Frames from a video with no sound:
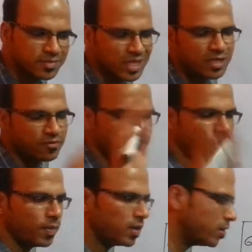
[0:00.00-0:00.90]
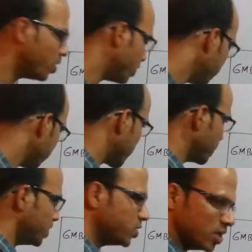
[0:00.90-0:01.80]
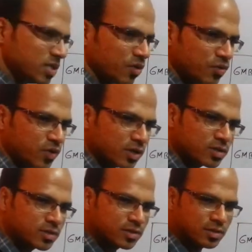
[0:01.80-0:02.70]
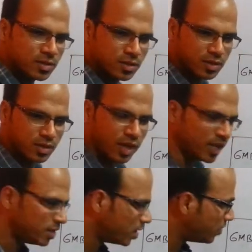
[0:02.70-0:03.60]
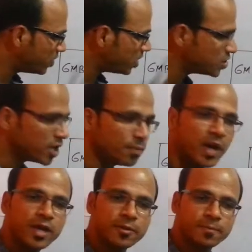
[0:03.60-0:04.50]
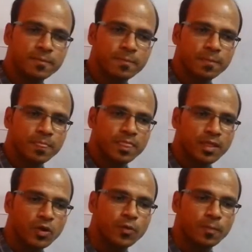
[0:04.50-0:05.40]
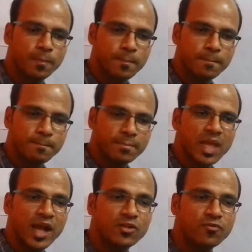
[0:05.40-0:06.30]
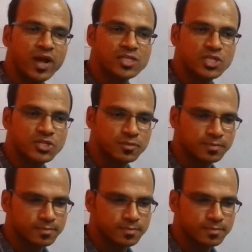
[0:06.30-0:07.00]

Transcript: That's a different topic, you know. So this is how it works. And it, everything is done by whom? Hadoop file system.